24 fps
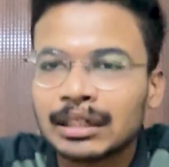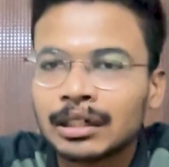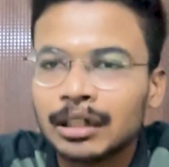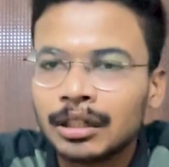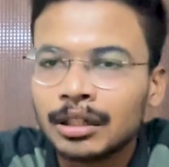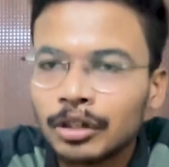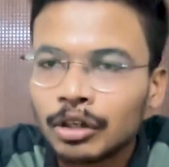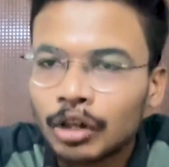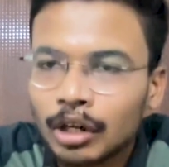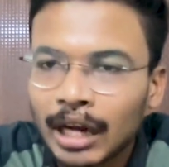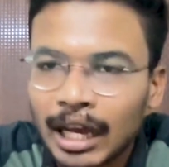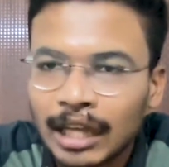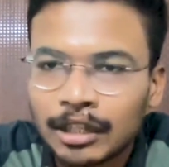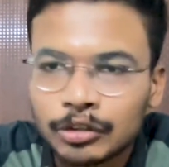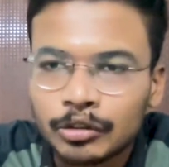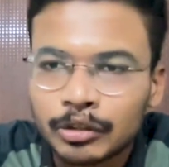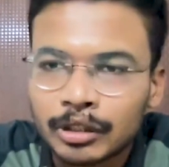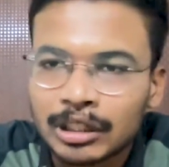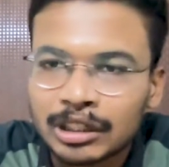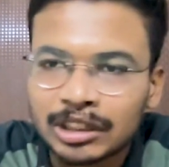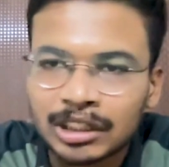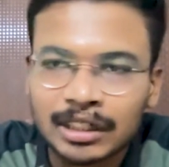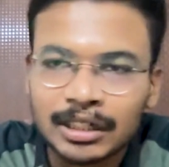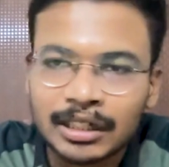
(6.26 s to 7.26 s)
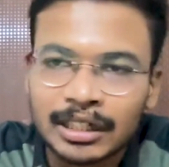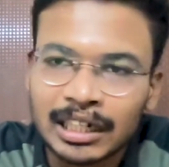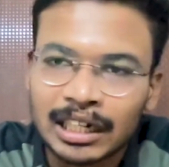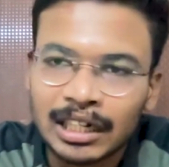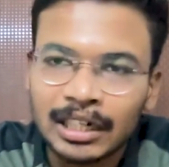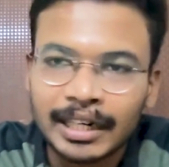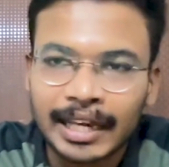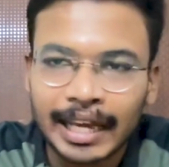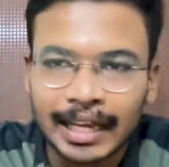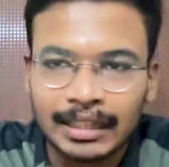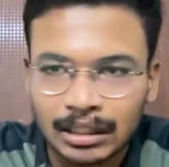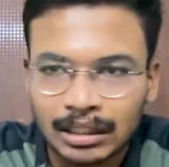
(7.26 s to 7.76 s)
your education till
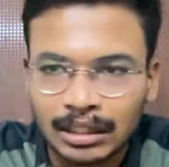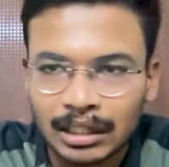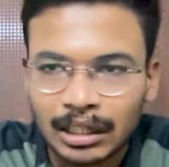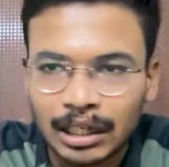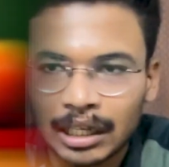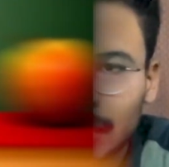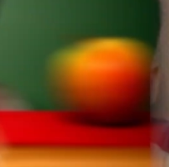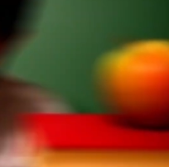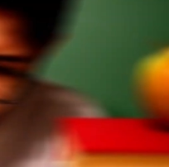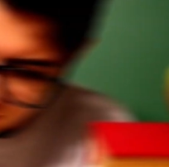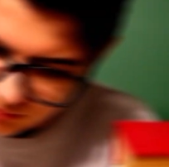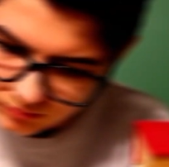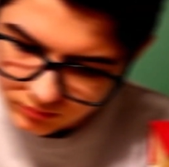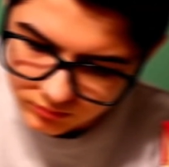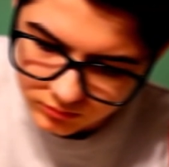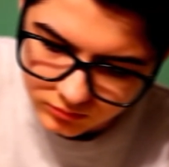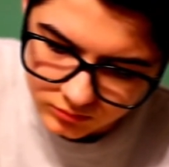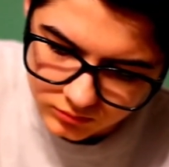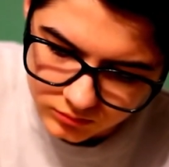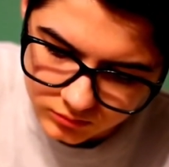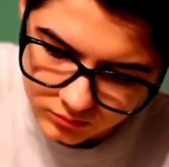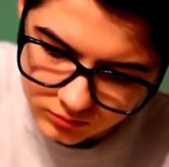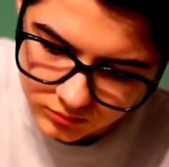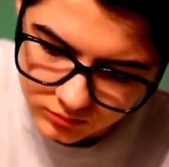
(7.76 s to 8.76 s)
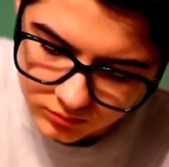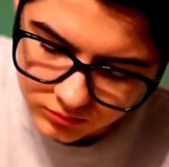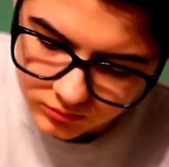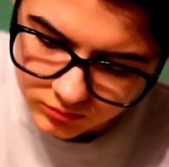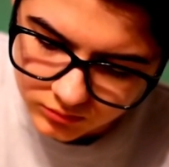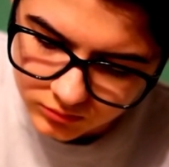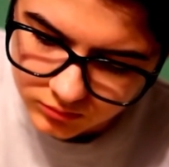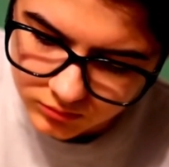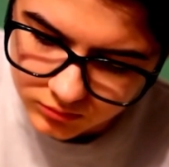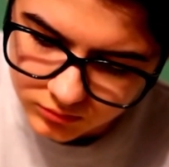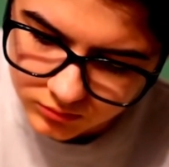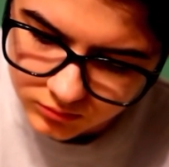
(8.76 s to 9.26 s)
10. If your education till
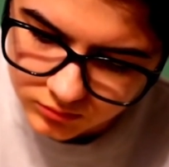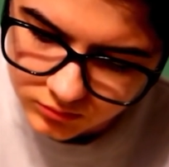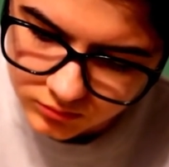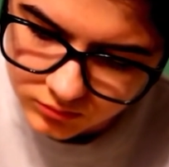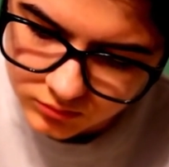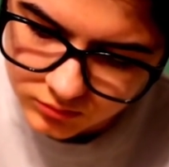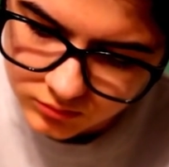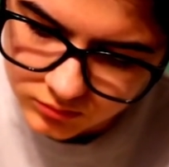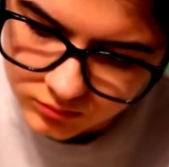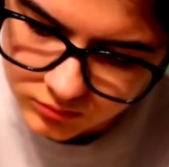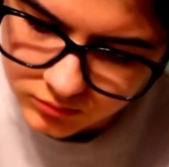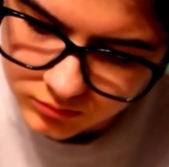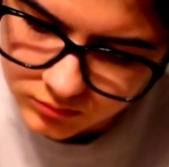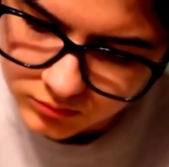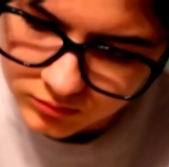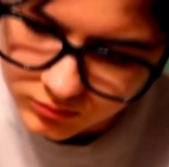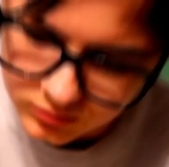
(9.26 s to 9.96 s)
10th is strong,